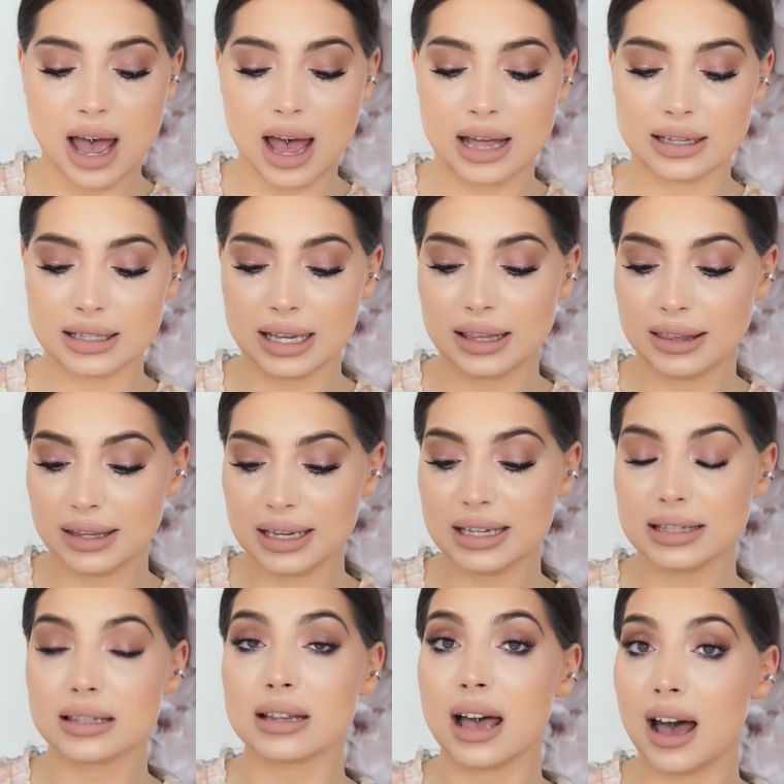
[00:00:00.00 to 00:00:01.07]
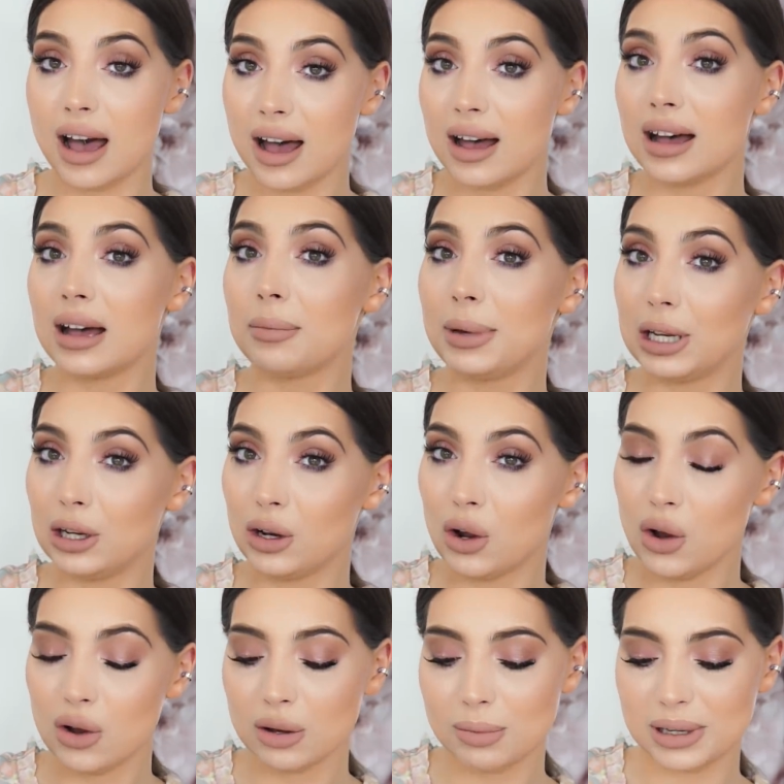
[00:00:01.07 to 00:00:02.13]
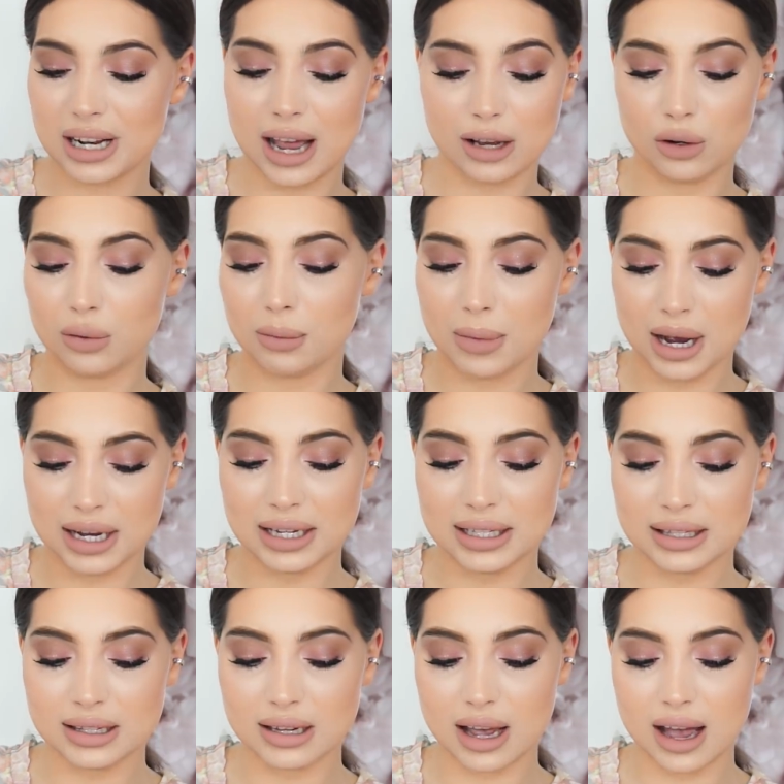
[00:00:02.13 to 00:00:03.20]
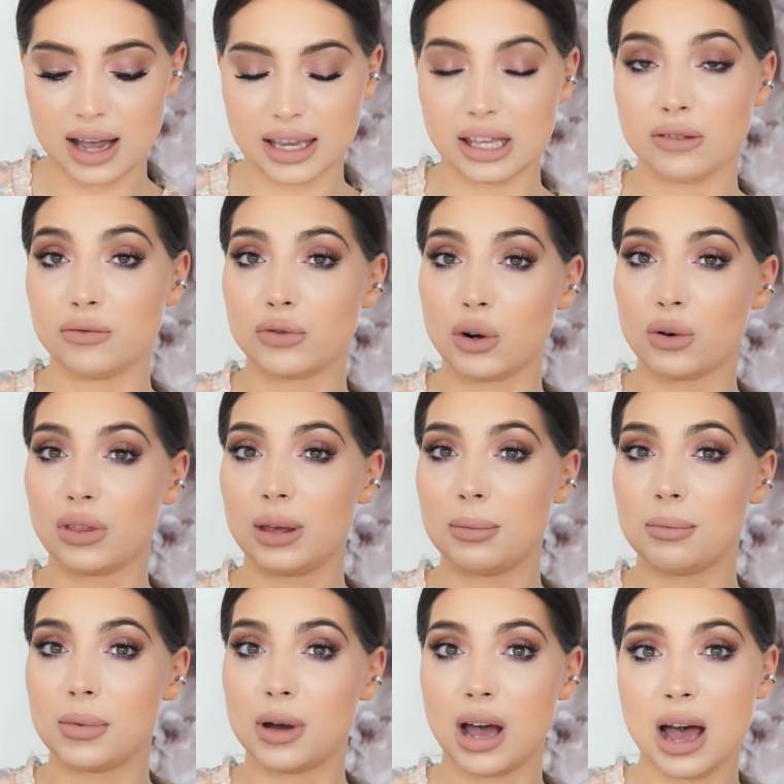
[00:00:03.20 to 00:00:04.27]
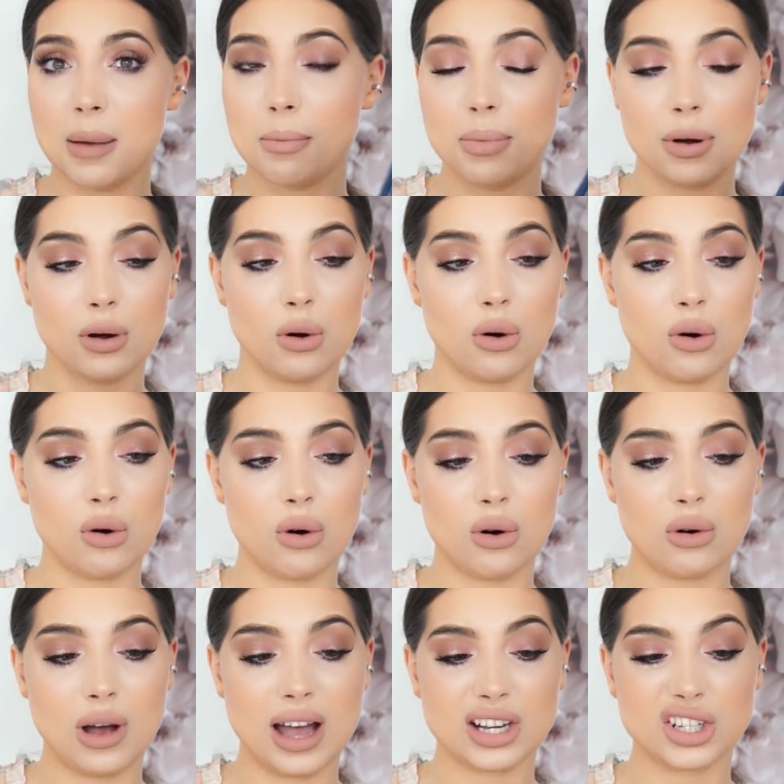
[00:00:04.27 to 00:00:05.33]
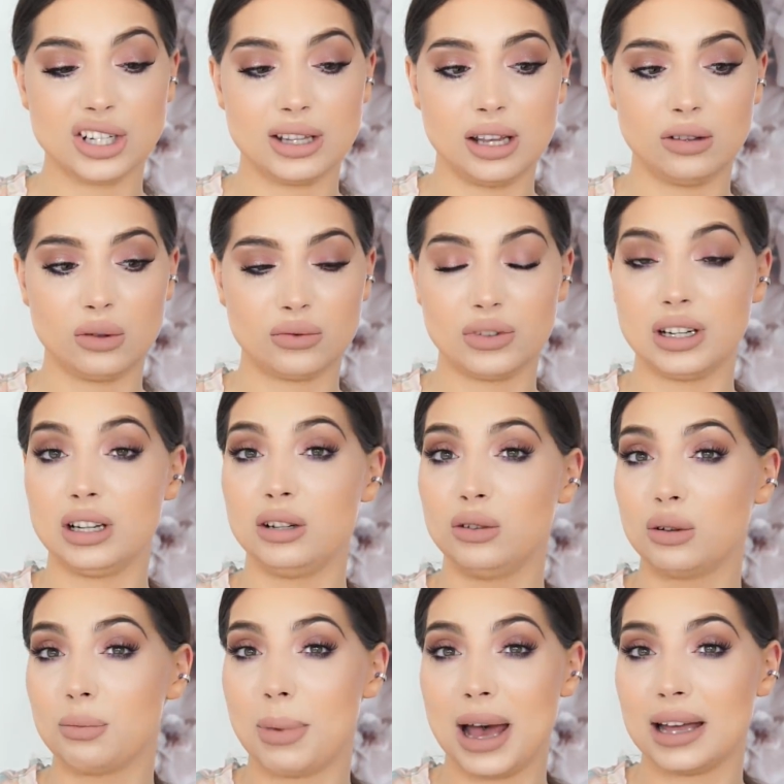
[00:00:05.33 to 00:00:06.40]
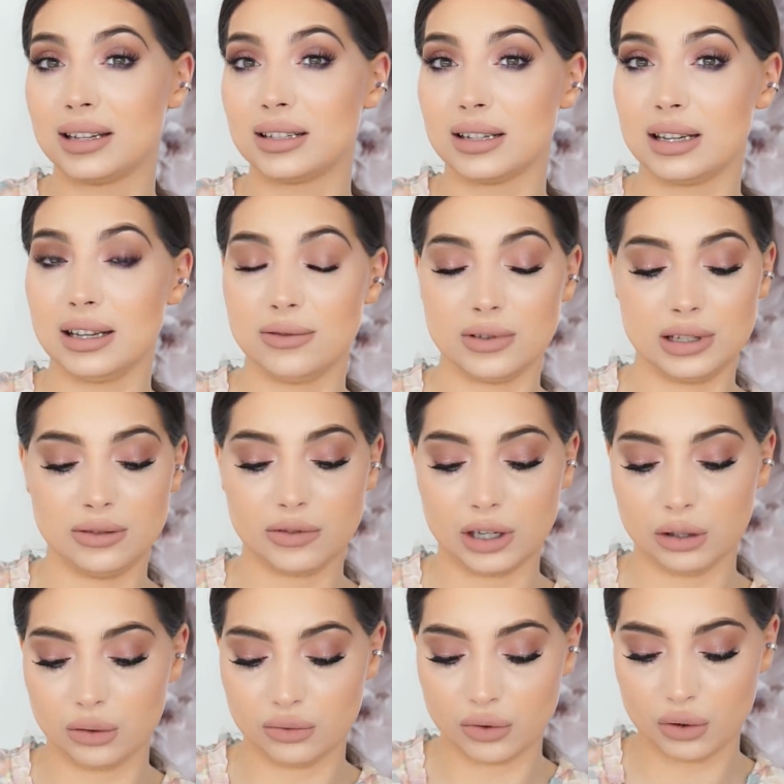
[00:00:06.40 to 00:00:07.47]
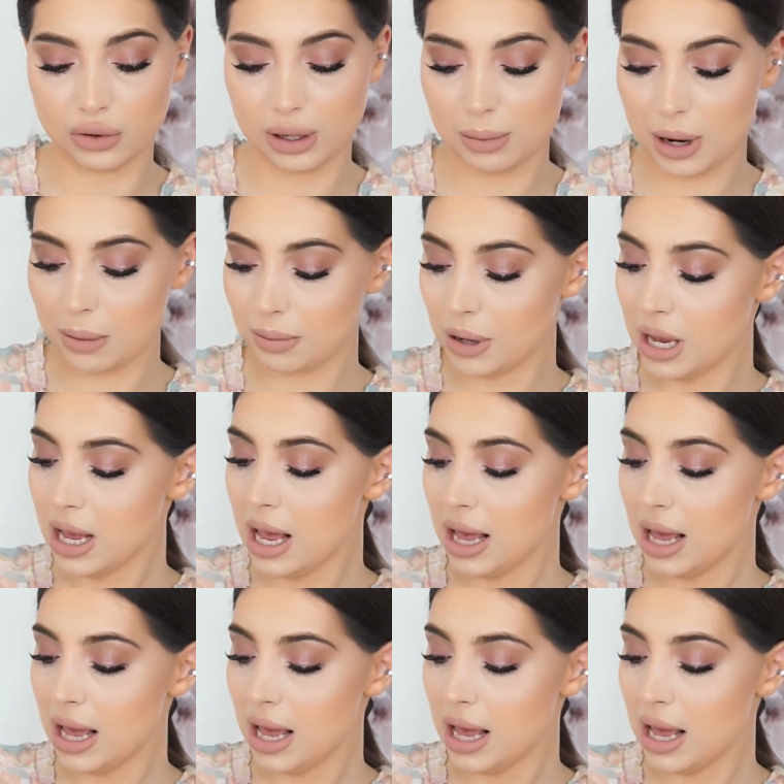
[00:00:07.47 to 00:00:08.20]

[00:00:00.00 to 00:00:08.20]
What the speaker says: And these are a bit long, but I don't mind. I can roll them up, or actually they don't really look bad even if I don't roll them up.